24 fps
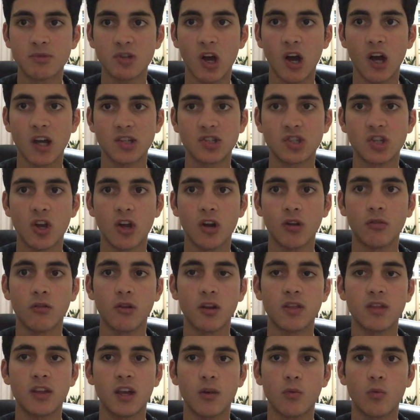I certainly
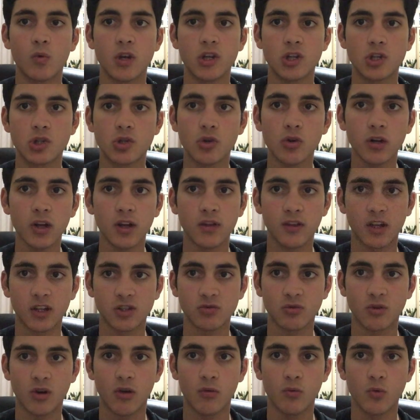think we should, and that's
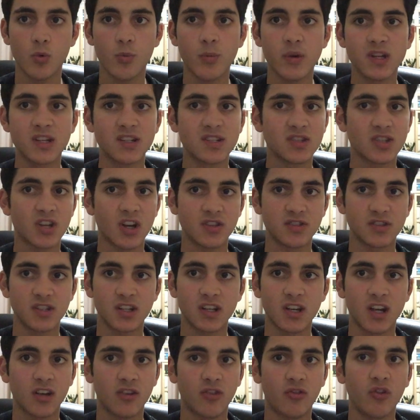what I will be discussing
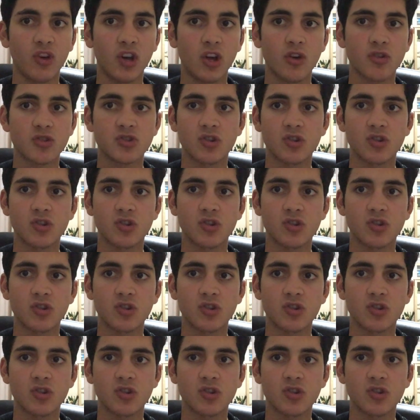next video.